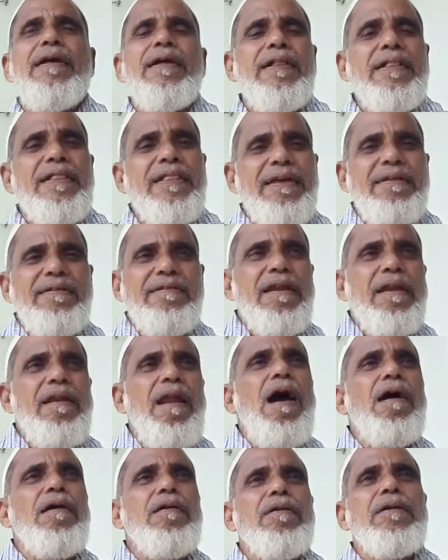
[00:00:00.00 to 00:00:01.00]
this
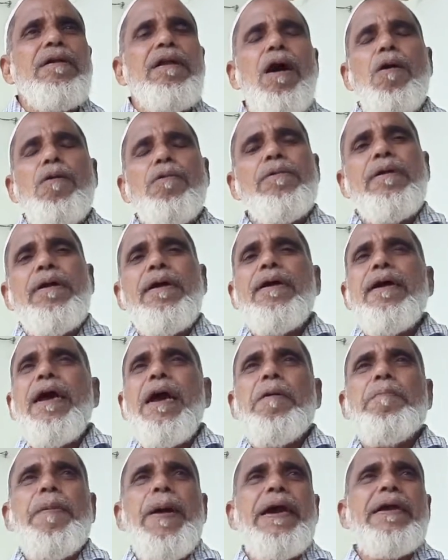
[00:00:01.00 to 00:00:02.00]
lockdown
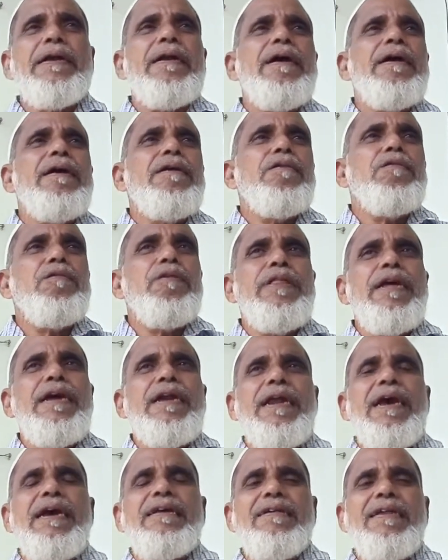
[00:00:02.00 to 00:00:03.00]
effect to the
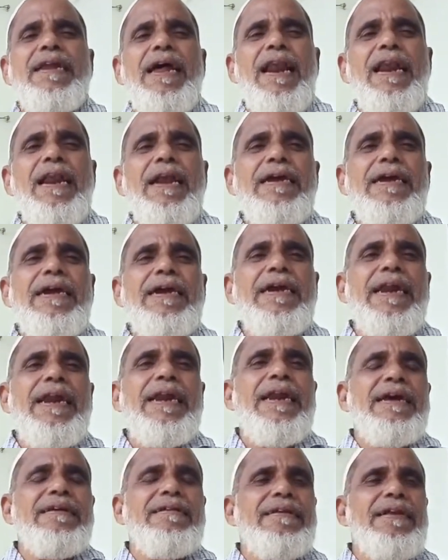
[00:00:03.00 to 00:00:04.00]
national,
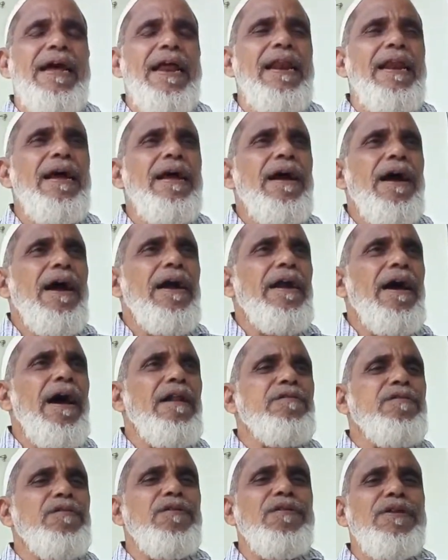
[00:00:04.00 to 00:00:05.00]
international, and
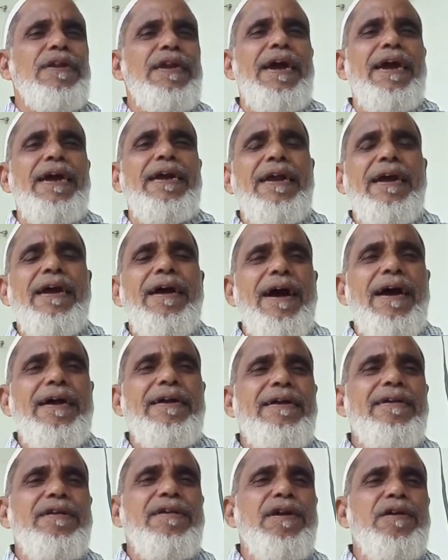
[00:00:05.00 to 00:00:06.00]
also state and
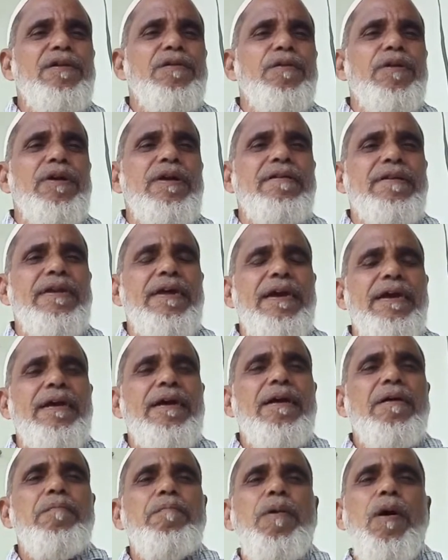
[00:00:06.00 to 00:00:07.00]
district to district
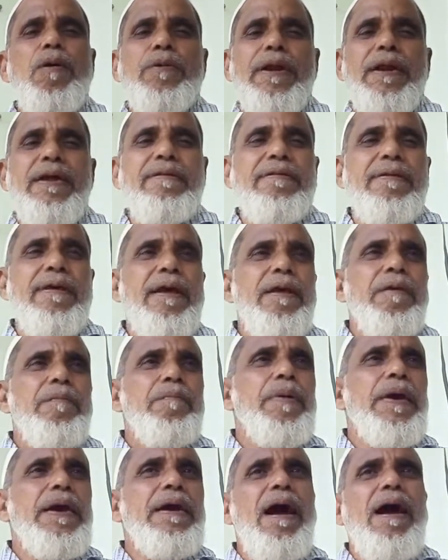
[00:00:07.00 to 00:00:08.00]
boundaries,
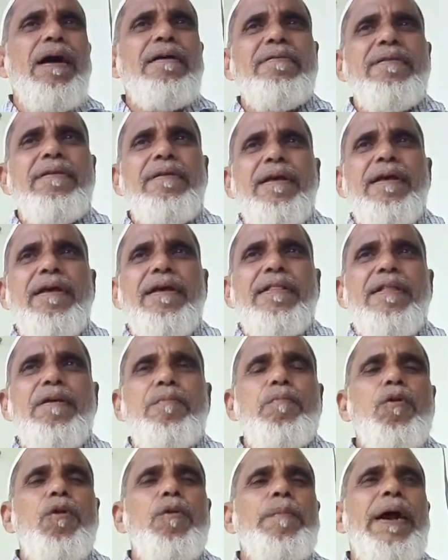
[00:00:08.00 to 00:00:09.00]
because the
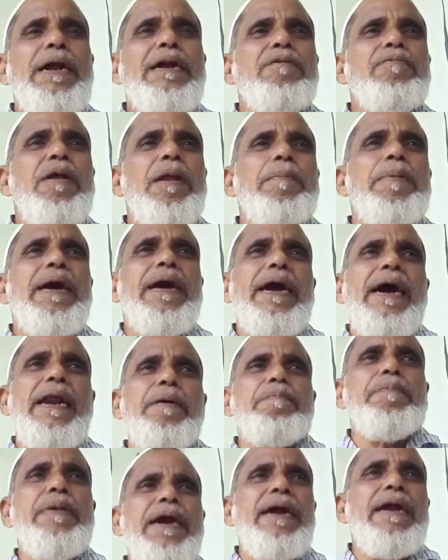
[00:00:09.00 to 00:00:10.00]
movement will be
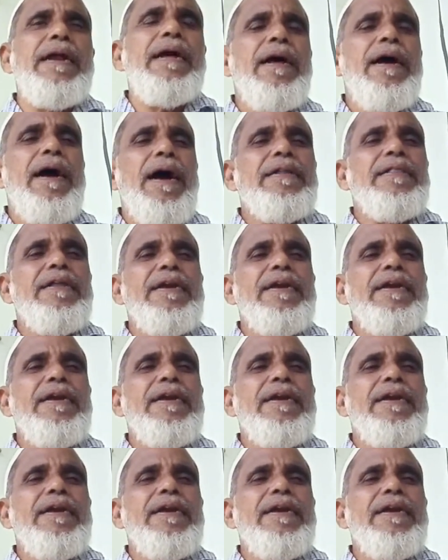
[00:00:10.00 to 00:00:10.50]
corrupted and the